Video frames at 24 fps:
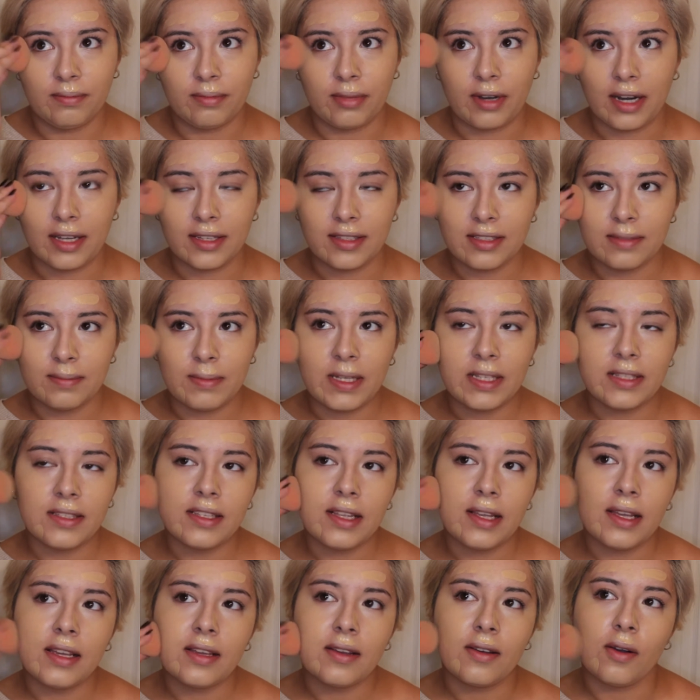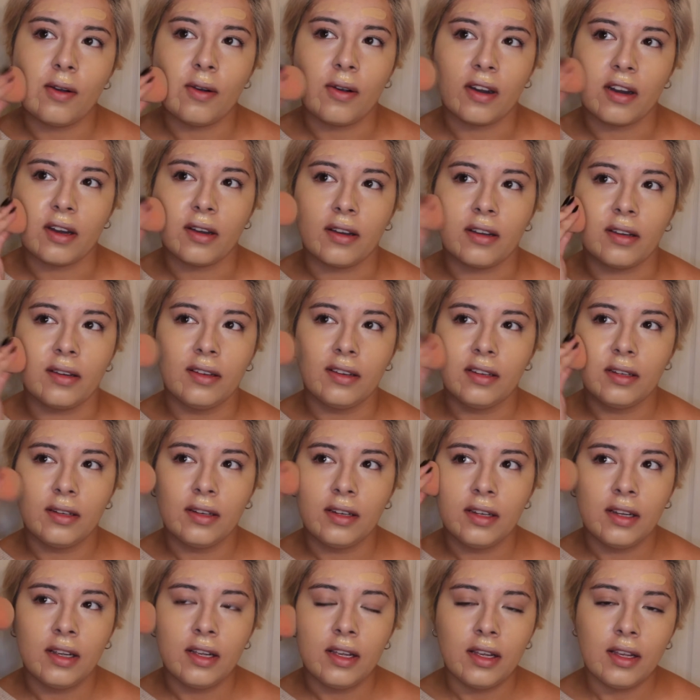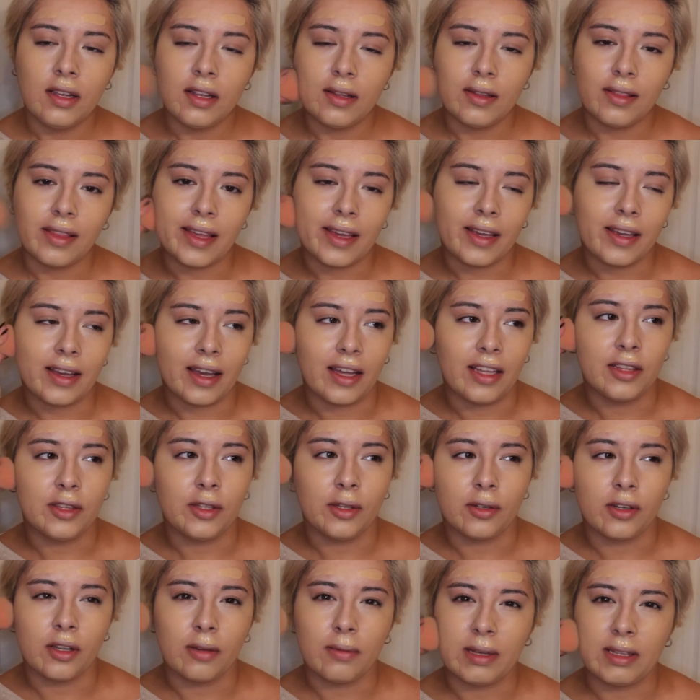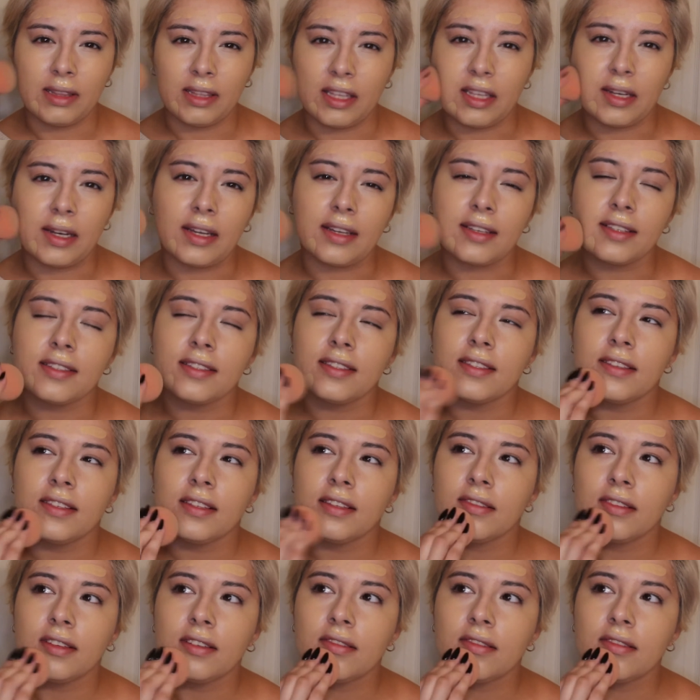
Pratt smells like, or like Antonio Banderas.